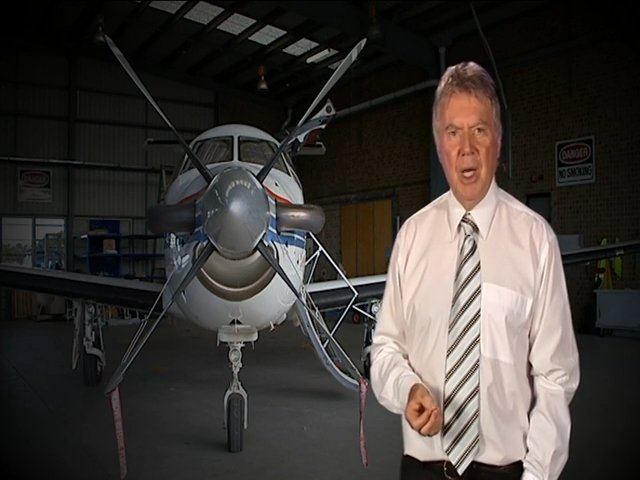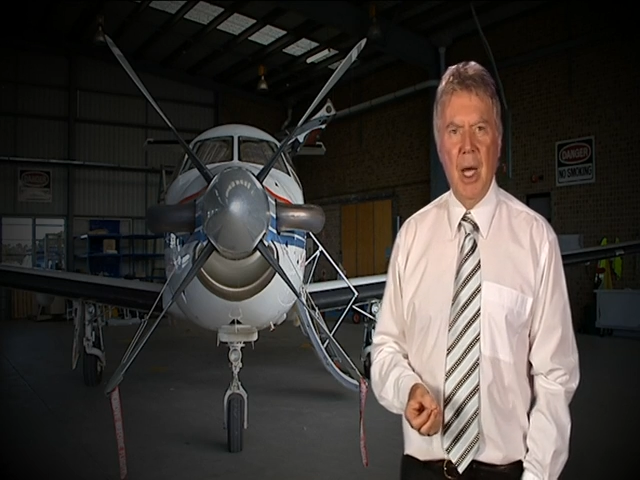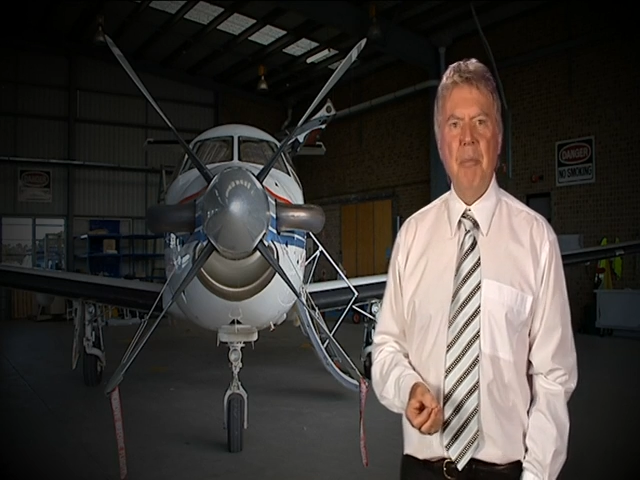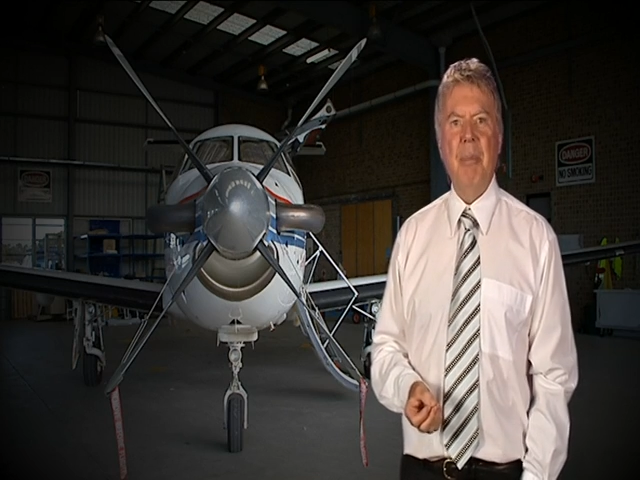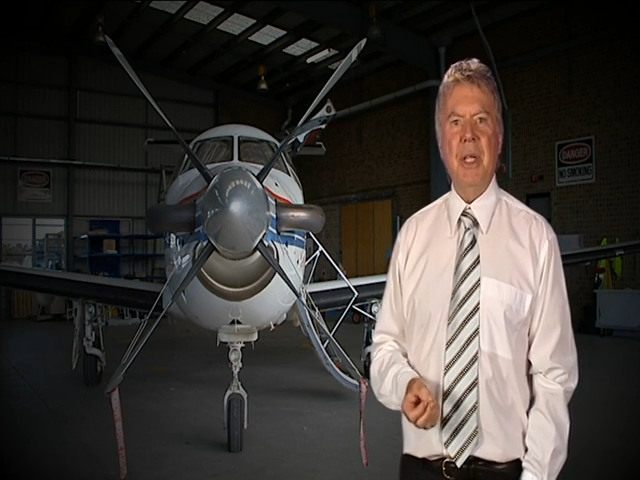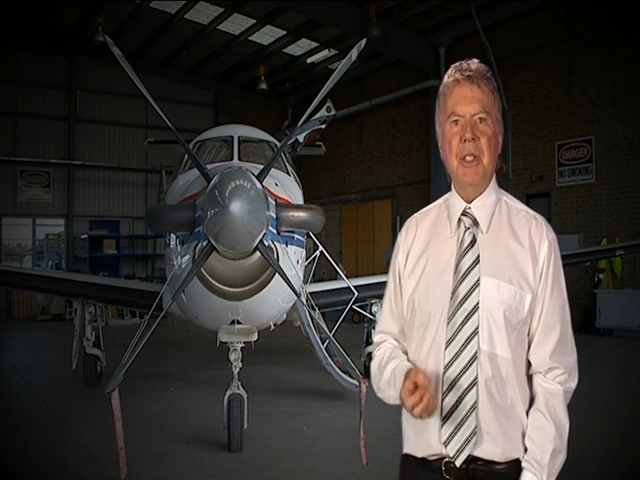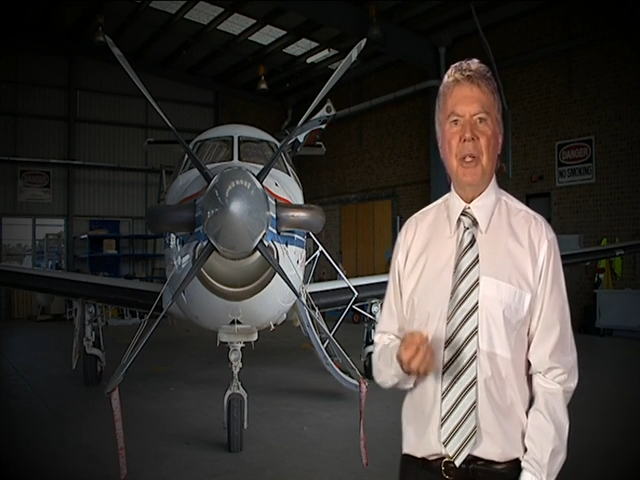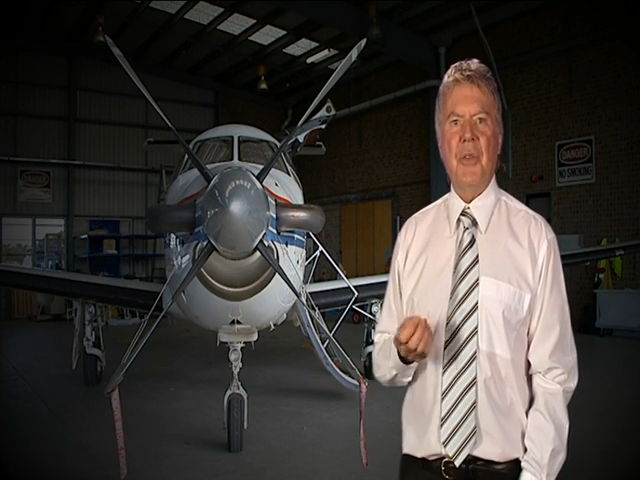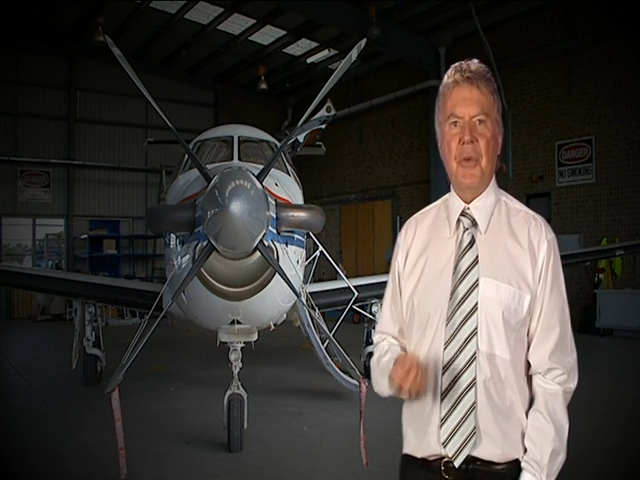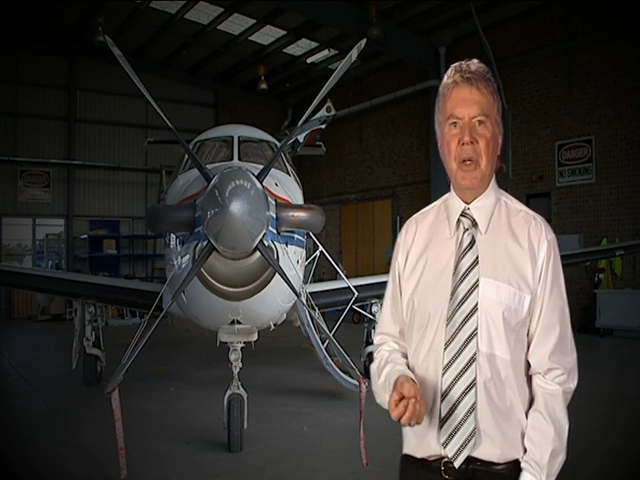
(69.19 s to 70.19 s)
and Beech
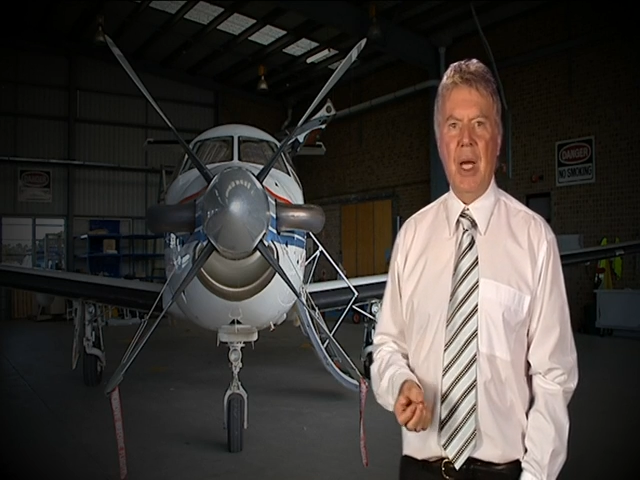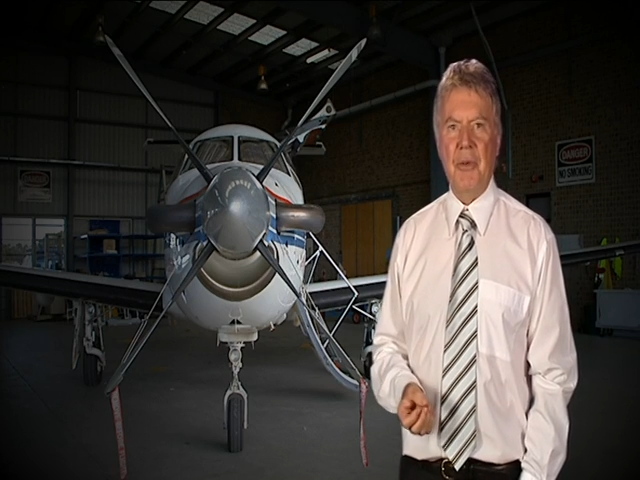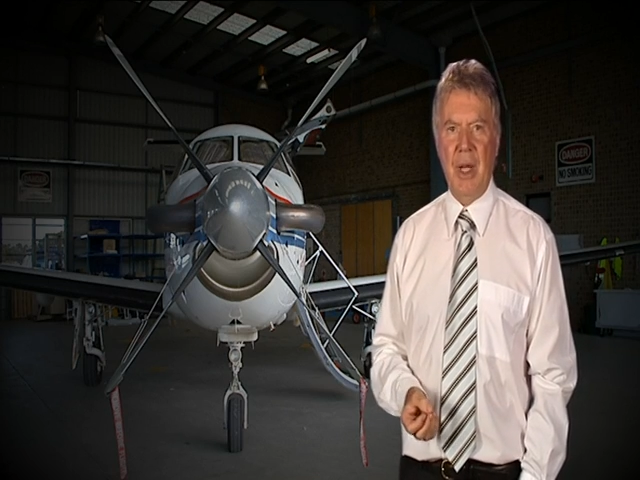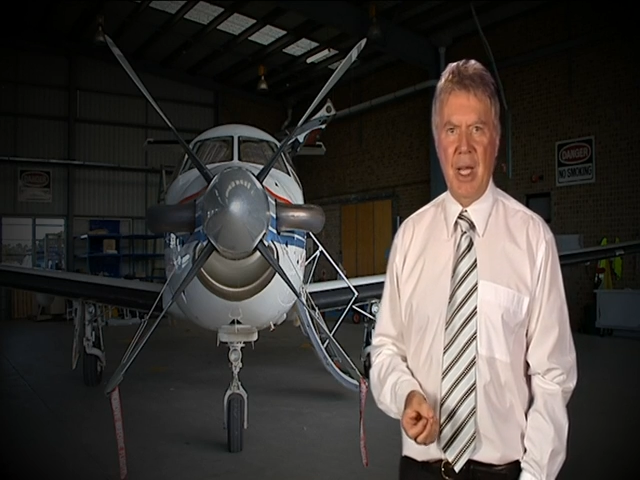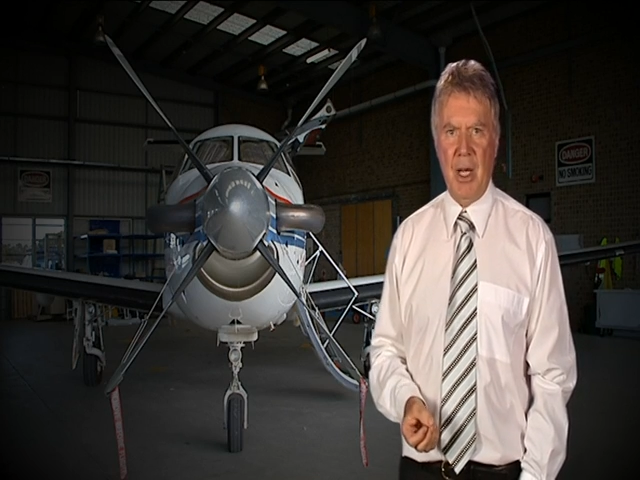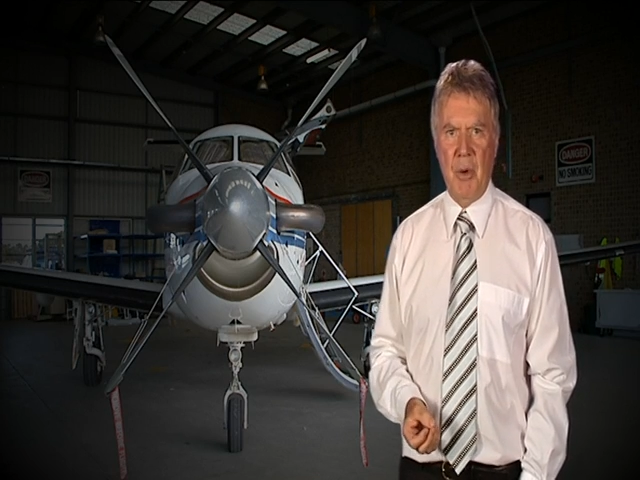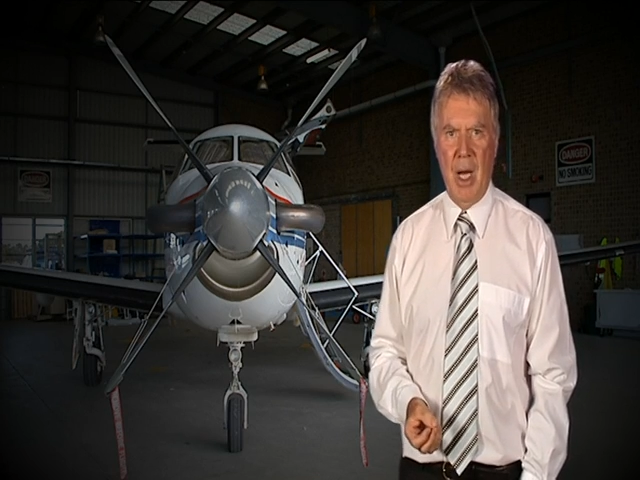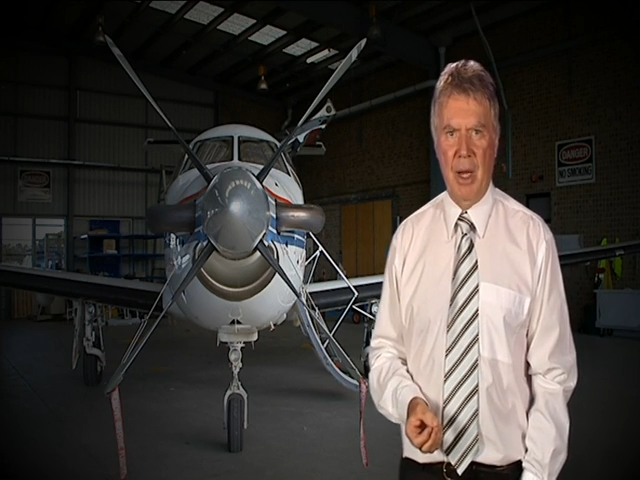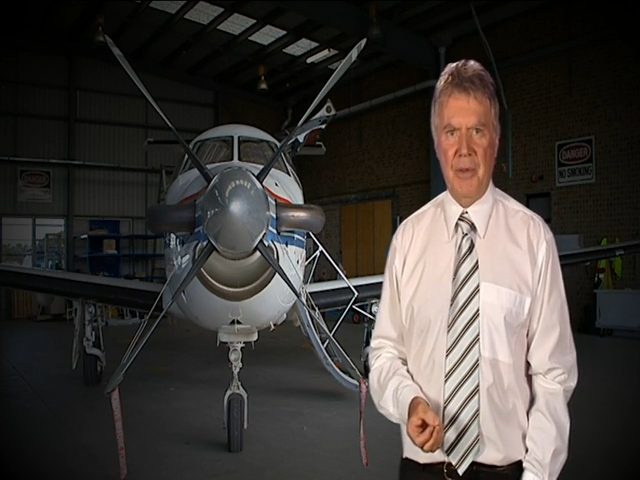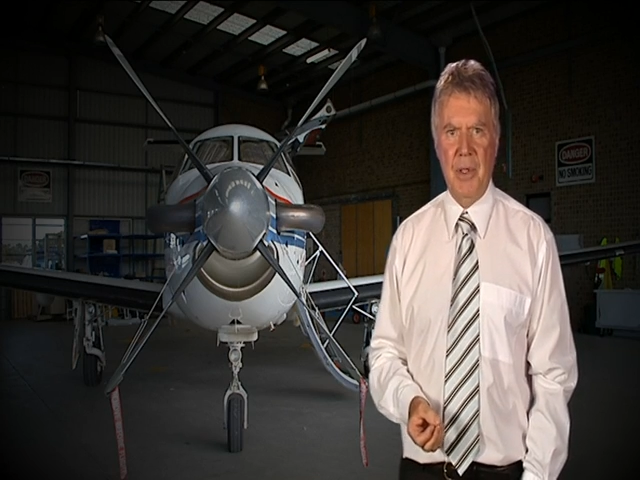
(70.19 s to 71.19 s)
300
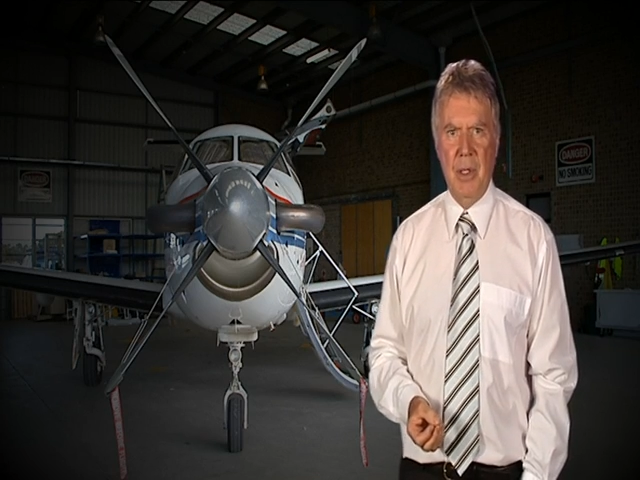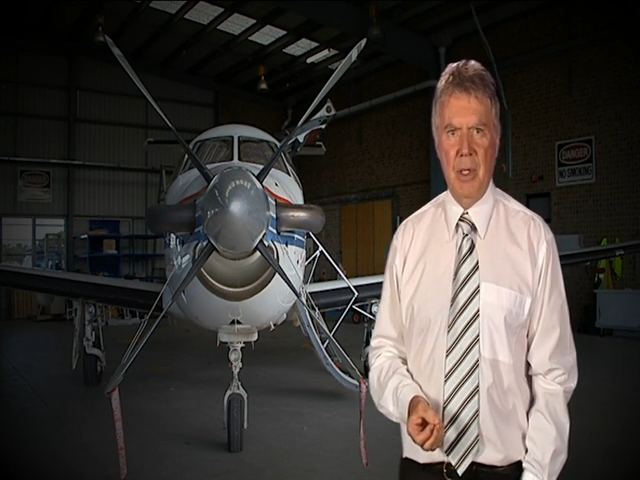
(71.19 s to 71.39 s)
aircraft.